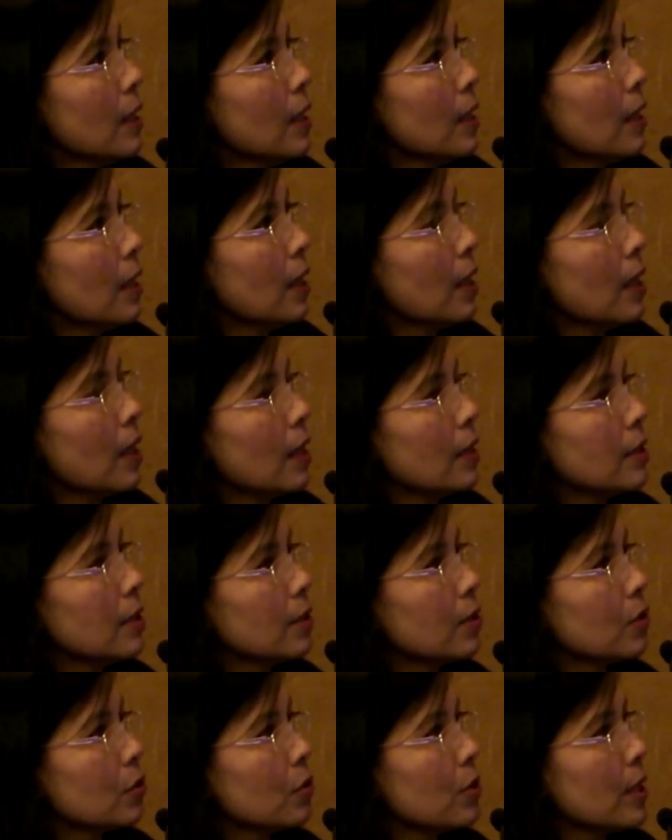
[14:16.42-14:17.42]
the
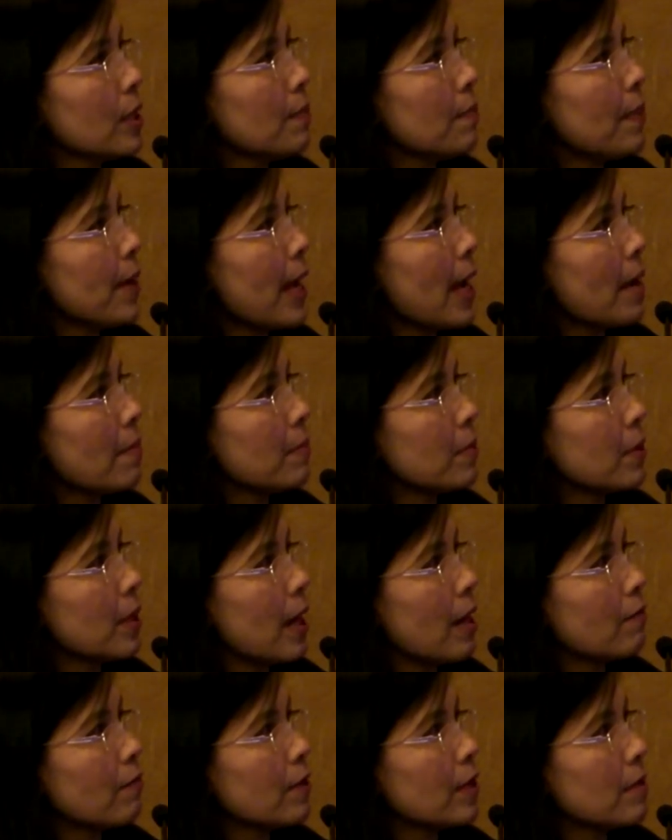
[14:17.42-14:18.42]
three primary
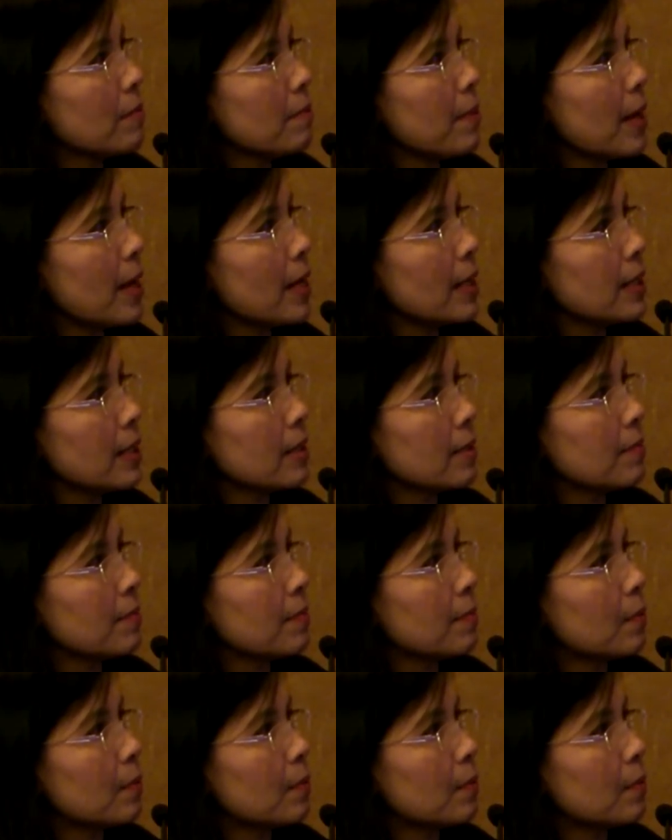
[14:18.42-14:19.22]
evidence-based